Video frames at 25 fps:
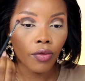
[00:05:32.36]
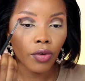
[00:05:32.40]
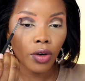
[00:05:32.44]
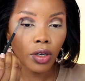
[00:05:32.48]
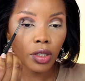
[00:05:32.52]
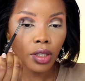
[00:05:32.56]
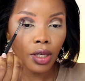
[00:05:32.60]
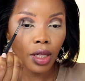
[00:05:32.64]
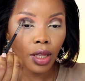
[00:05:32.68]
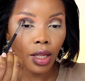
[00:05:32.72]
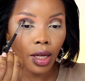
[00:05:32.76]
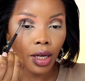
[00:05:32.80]

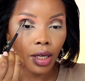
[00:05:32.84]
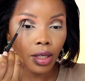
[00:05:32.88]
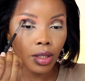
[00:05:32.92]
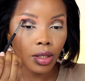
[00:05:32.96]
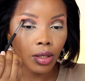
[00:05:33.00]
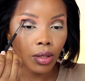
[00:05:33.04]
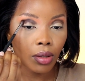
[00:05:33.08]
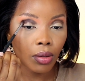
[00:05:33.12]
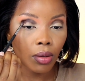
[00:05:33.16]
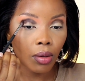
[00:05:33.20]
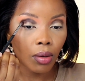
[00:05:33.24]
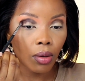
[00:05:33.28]
first I like
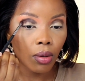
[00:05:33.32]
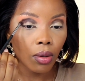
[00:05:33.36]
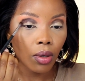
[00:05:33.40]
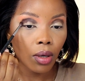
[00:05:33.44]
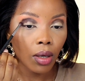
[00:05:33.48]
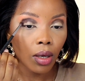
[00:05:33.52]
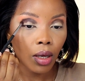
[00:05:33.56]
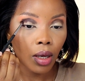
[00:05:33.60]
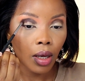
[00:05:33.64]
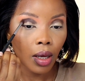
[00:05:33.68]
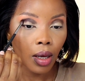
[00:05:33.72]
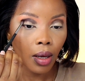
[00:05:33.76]
to
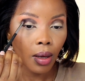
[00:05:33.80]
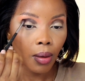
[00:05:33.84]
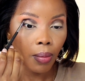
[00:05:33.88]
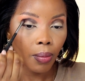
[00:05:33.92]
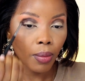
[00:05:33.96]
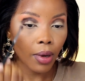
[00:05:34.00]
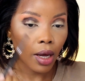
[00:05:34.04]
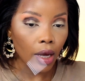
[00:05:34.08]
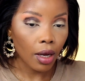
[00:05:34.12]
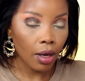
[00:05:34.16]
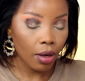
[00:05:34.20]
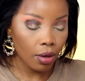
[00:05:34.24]

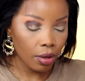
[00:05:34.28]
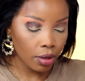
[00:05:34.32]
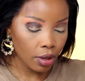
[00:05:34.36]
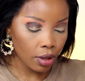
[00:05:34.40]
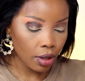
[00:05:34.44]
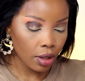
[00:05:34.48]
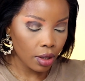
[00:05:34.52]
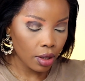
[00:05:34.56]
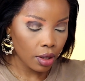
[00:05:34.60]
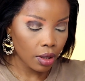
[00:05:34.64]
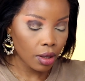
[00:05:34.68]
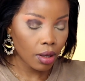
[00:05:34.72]
pack
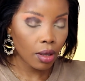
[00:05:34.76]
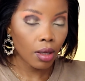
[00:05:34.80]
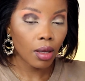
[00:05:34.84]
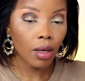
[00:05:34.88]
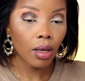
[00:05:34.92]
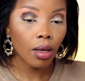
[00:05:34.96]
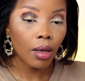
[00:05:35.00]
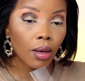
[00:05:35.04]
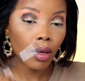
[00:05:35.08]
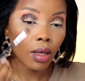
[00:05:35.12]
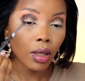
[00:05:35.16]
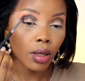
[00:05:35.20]
on
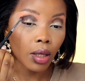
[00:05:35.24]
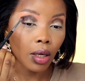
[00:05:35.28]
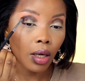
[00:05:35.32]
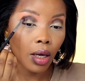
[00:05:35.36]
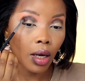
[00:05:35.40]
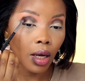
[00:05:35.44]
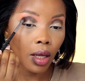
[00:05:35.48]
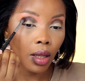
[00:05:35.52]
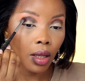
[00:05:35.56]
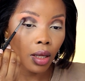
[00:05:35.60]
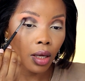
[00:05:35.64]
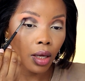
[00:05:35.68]
the
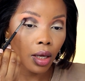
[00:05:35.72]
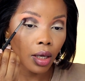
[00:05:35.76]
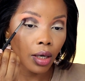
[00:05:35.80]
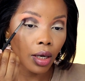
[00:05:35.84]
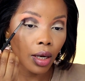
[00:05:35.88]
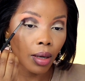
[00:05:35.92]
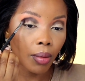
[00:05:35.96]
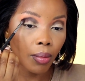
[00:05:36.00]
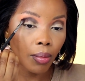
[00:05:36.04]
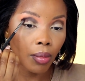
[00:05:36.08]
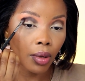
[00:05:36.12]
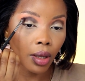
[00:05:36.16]
color and
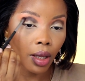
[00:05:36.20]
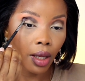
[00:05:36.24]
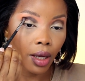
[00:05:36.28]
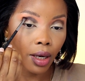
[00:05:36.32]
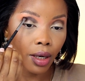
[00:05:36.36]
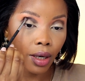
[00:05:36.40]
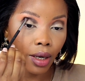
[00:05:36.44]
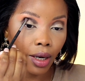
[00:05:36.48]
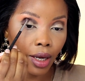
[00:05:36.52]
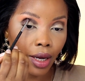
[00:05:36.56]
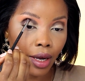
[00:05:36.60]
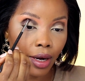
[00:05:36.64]
then
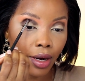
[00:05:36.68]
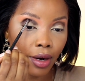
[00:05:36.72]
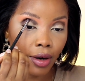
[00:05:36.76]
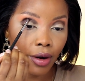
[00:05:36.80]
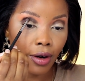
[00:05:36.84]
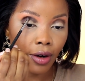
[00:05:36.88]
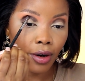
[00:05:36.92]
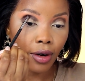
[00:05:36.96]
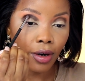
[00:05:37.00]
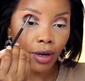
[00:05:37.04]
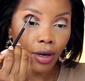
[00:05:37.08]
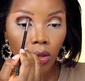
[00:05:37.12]
blend
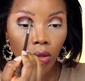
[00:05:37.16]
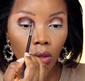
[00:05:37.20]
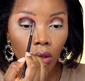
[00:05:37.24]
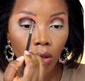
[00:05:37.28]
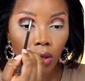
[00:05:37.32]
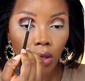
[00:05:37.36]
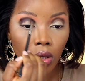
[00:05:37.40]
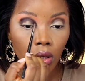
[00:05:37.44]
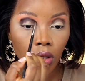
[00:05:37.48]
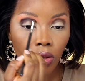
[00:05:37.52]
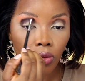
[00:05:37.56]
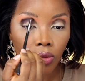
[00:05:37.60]
later. So
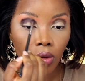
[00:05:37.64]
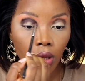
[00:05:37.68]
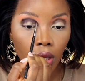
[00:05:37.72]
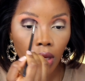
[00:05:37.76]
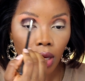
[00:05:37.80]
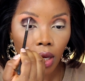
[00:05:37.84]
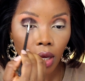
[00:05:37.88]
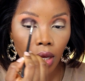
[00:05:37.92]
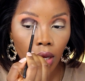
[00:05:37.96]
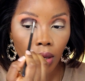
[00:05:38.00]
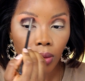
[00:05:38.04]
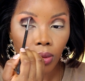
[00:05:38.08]
this really
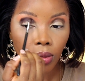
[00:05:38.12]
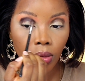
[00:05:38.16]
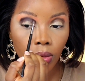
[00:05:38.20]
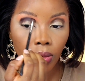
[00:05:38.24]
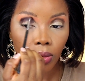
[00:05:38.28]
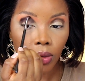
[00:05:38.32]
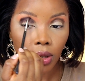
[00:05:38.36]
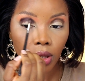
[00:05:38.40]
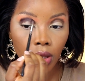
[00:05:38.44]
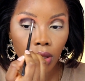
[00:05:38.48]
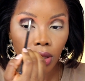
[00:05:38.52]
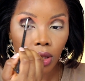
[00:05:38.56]
helps
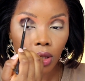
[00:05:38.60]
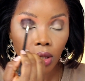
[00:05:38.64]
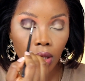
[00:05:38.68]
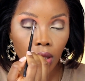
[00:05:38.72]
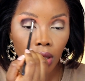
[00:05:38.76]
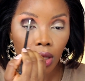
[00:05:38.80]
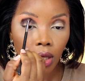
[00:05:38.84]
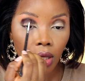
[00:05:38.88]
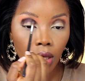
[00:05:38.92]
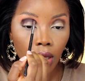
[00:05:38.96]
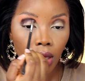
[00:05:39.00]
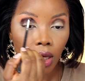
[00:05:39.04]
with
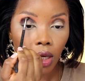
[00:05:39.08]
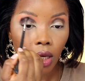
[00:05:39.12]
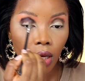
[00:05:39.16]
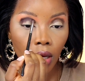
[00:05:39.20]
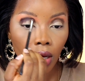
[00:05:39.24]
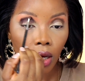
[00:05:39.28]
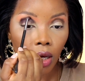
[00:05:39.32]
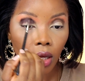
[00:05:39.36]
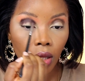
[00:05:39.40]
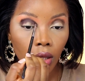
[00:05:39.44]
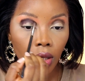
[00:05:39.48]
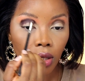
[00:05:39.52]

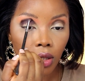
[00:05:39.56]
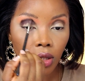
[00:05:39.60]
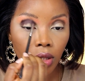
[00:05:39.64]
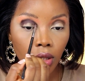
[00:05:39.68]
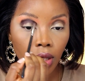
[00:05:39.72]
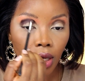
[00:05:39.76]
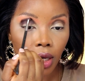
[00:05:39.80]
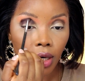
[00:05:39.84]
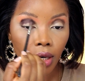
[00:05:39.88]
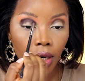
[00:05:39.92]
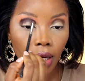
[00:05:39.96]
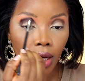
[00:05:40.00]
color
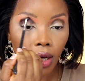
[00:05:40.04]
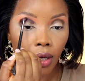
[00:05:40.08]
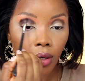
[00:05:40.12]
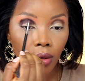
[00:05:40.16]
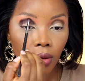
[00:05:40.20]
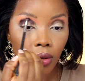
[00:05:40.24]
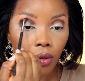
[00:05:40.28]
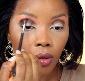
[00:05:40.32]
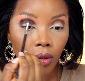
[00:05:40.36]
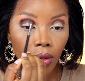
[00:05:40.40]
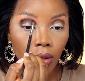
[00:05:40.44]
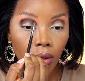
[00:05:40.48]
stand
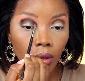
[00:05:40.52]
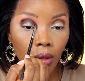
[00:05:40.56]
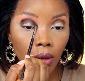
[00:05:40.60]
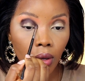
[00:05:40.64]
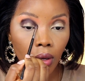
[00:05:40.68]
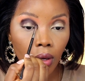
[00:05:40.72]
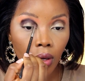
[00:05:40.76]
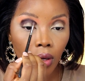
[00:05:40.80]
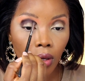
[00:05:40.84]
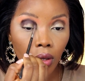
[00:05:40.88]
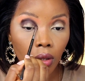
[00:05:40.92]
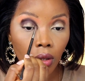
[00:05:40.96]
out.
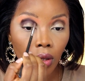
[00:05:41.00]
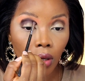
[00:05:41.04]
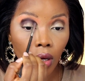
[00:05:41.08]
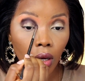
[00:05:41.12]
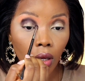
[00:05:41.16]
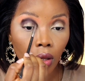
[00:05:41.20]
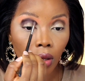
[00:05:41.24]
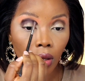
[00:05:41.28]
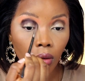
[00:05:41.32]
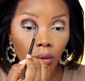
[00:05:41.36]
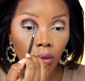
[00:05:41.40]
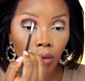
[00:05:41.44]
The
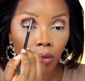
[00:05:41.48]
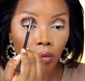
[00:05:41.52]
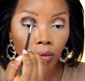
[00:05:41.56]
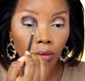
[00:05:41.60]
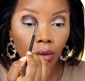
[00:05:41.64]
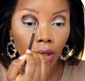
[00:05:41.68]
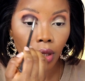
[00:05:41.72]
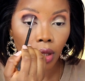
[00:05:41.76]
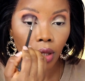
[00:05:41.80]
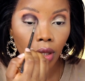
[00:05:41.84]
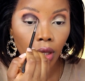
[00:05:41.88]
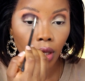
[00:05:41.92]
color will
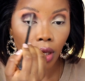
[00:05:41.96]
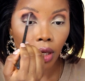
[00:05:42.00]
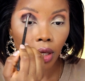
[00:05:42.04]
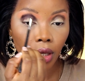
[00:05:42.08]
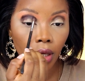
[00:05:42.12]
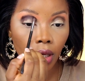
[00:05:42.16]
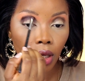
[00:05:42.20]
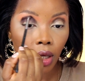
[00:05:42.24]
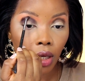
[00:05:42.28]
really